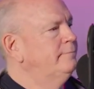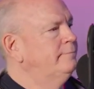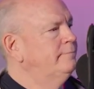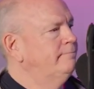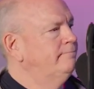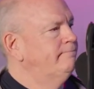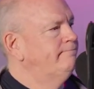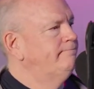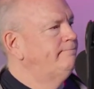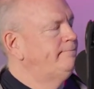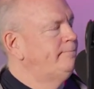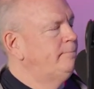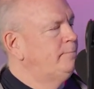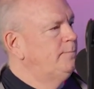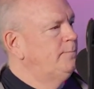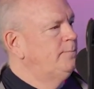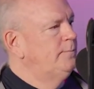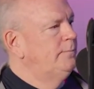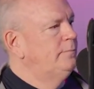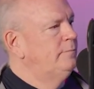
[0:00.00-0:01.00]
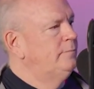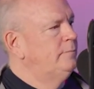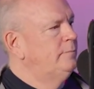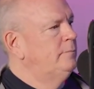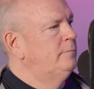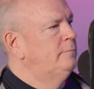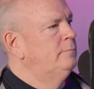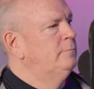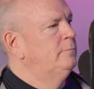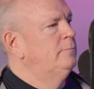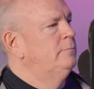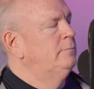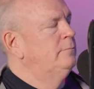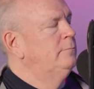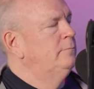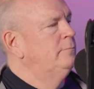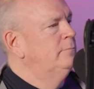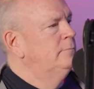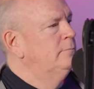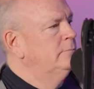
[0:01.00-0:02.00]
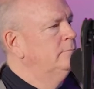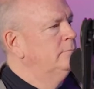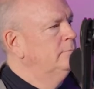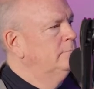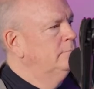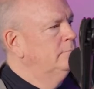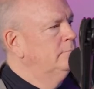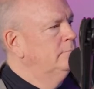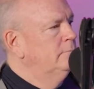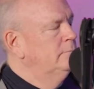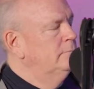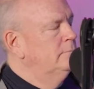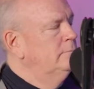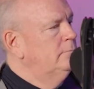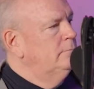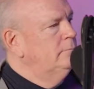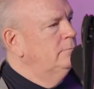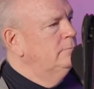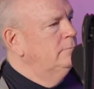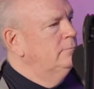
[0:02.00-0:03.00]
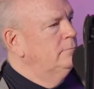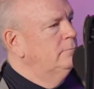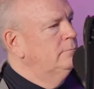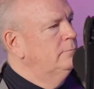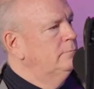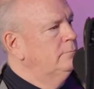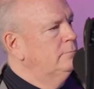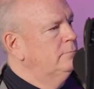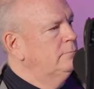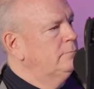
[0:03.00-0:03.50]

This person isn't speaking.